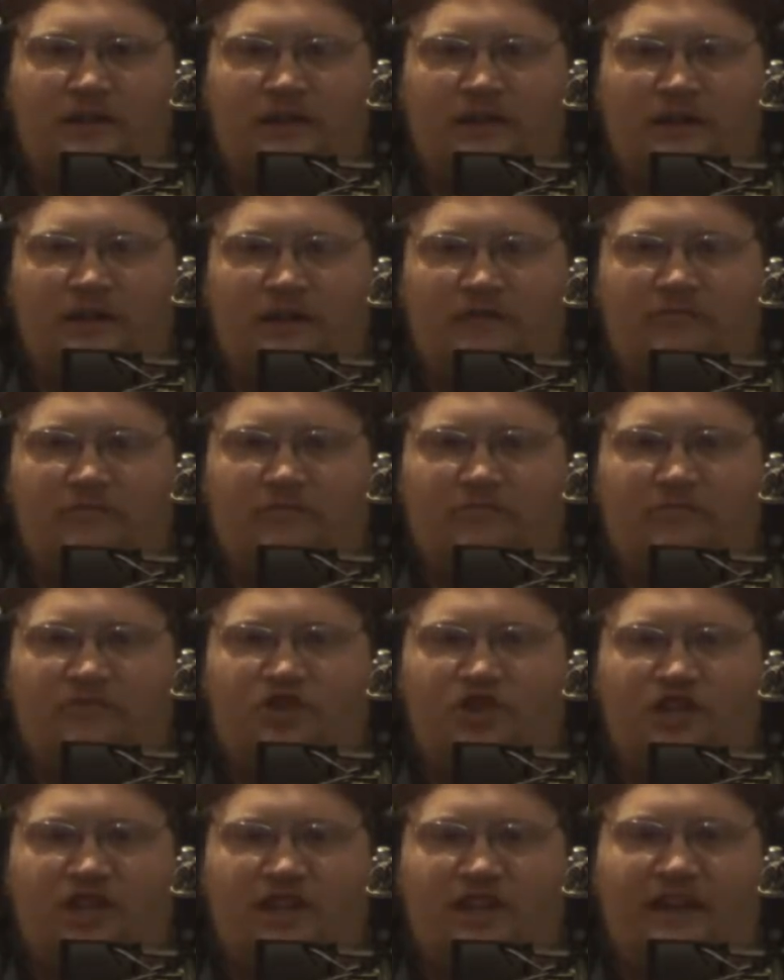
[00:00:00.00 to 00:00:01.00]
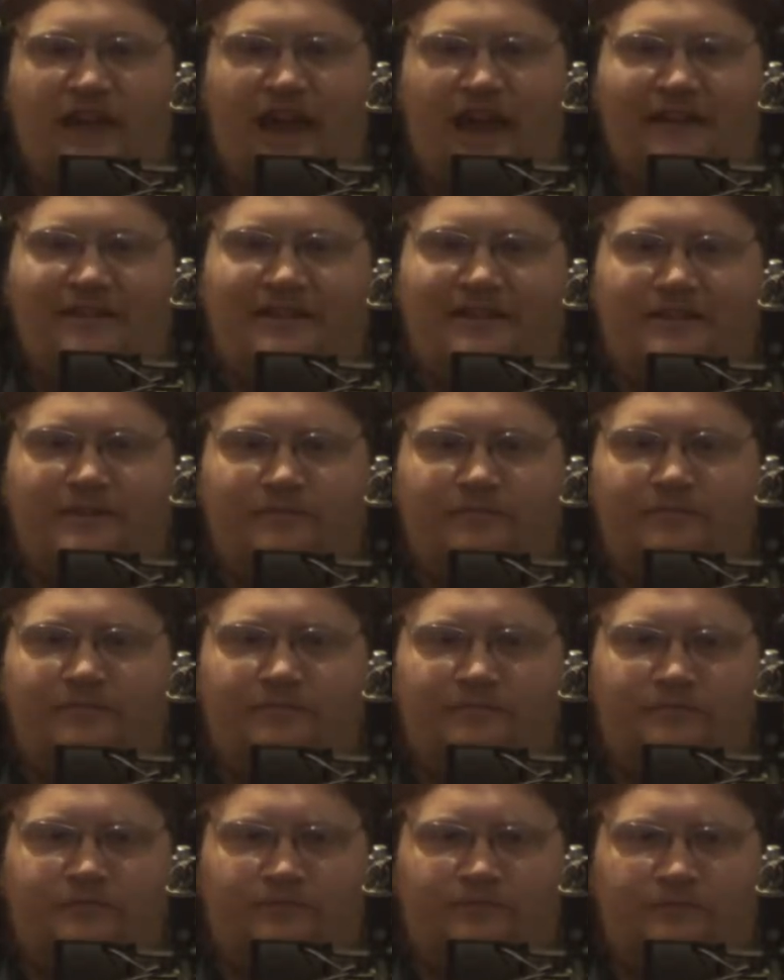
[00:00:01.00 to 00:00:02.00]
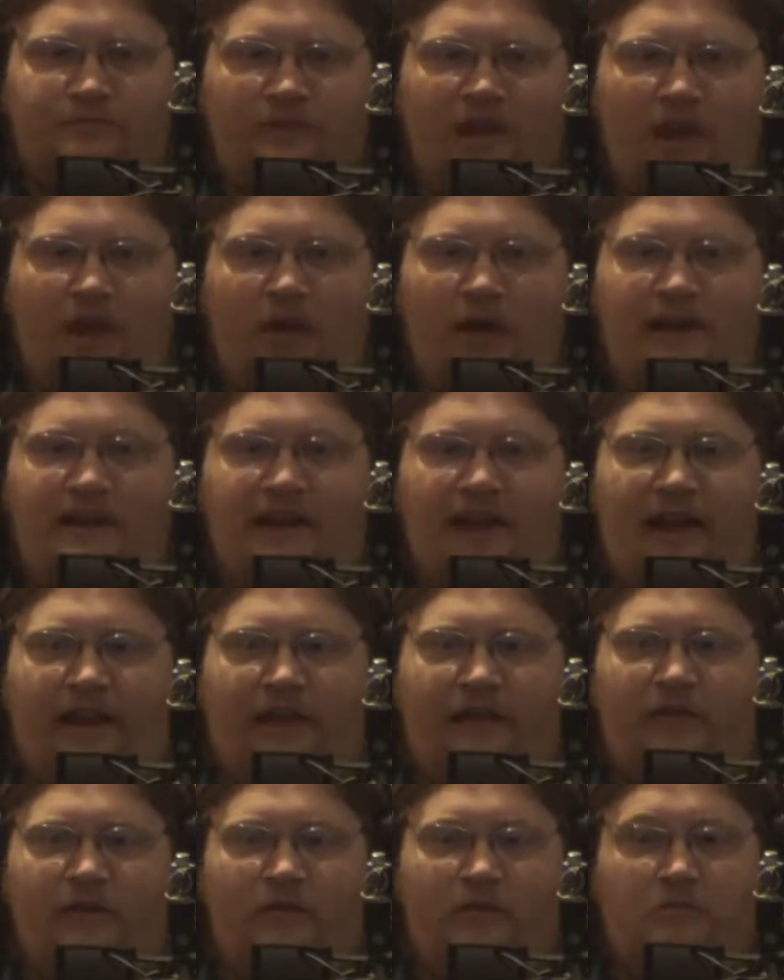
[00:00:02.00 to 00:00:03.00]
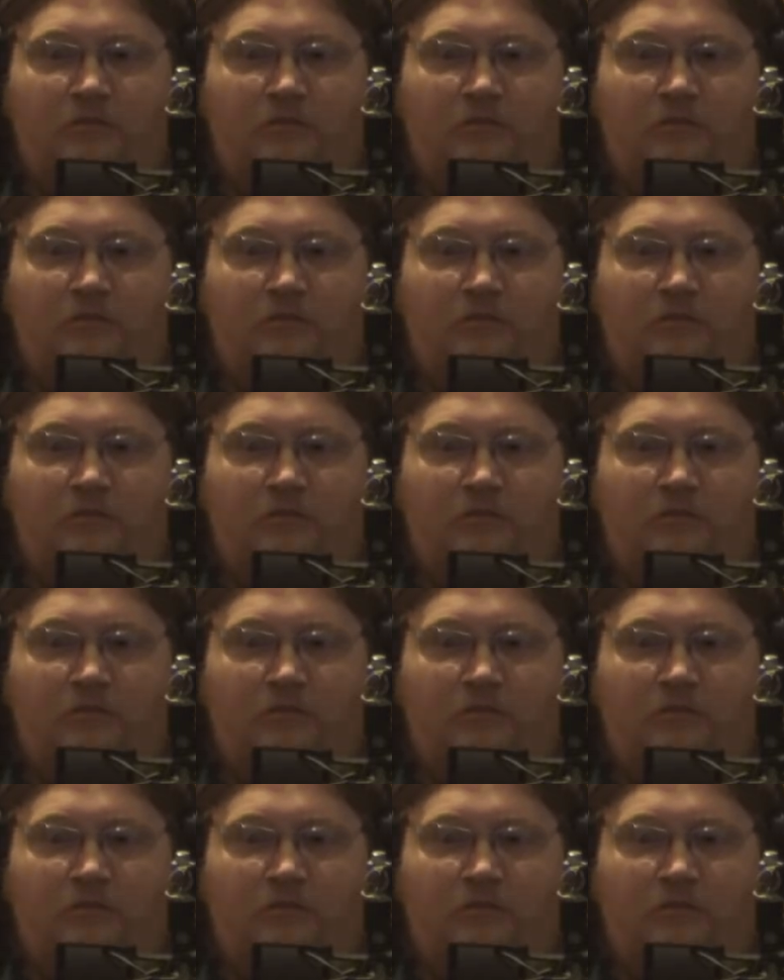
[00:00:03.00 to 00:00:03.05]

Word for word: Uh, just in case. Oh, I did.